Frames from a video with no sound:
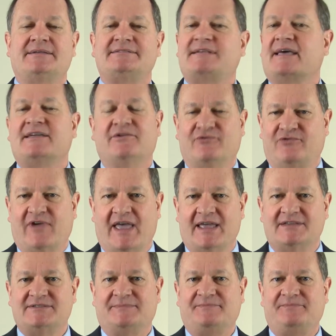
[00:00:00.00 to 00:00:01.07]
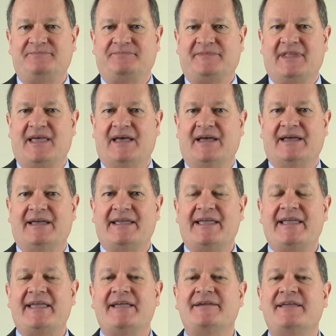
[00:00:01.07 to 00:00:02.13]
Second phase,
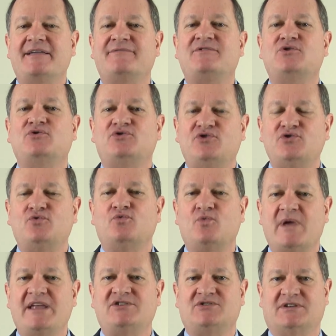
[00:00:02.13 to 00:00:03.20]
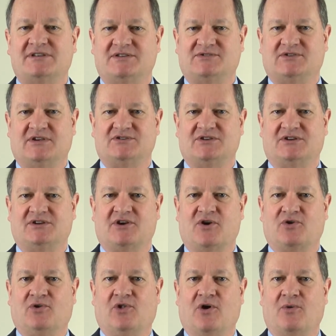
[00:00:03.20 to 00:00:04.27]
if you do reach a decision to
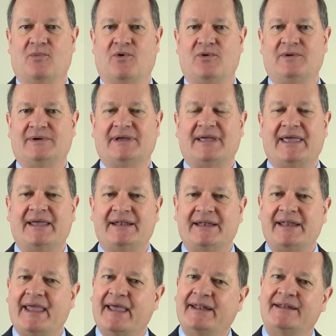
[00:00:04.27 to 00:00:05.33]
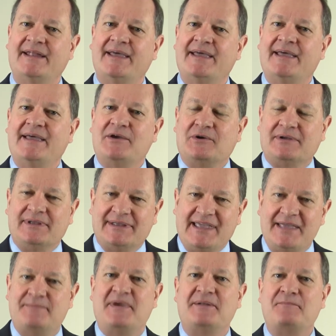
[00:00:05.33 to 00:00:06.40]
go global, and
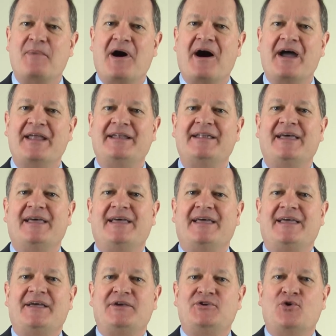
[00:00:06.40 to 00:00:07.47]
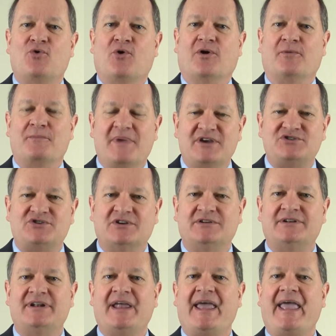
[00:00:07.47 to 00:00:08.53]
keep in mind your
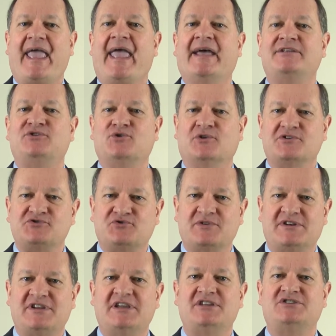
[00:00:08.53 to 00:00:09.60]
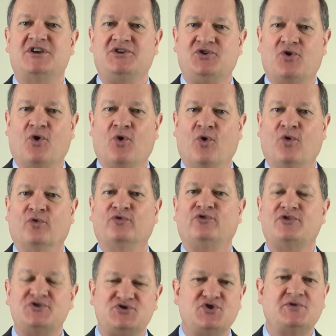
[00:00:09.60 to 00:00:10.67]
mission and your strategic
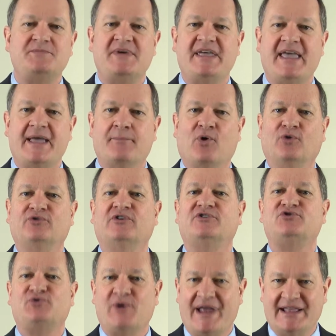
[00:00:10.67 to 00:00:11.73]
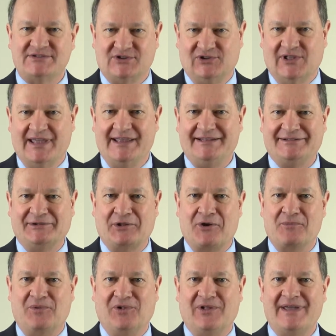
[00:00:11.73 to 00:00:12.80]
goals should be able to translate
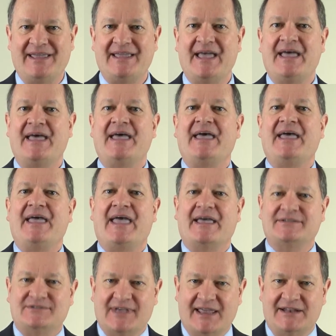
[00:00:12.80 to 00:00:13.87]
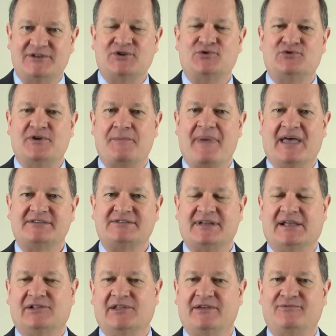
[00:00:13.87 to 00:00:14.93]
globally as they do
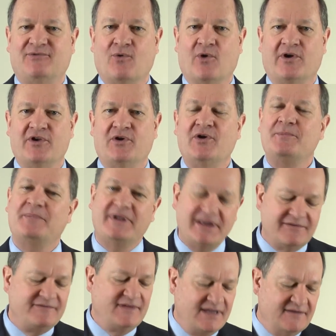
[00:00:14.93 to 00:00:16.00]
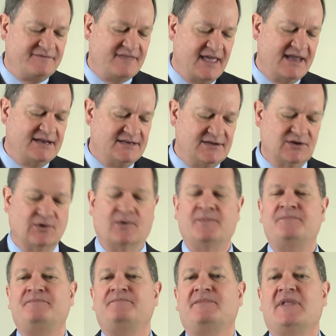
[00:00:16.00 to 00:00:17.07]
domestically for you. But if they do,
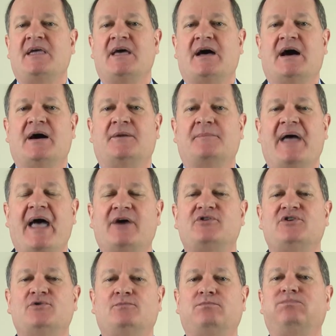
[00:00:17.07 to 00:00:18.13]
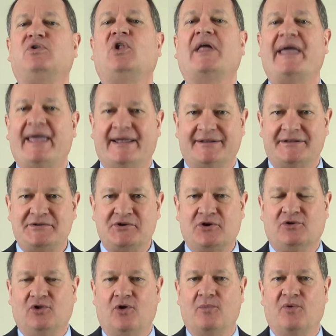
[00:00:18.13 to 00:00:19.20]
how do you plan
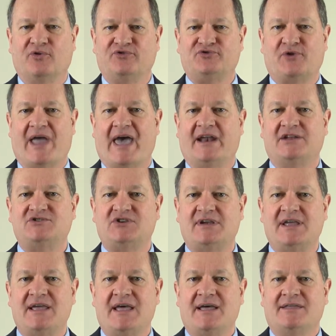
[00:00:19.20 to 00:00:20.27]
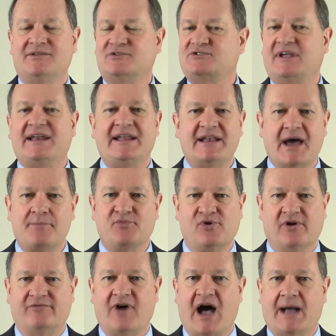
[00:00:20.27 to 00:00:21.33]
your global strategy? There's any
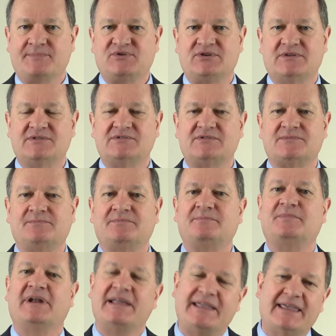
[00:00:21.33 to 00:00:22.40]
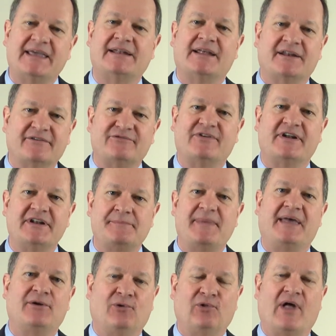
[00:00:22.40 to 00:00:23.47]
number of options, but again, at a
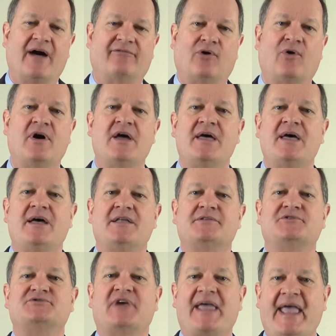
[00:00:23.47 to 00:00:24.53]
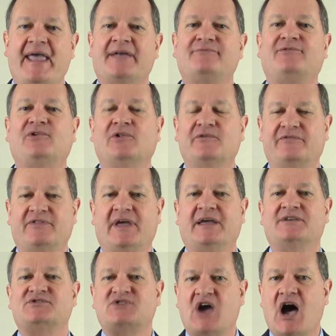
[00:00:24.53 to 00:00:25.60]
fundamental level, there's a handful of
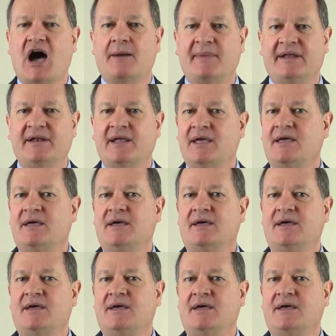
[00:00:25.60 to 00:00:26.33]
things common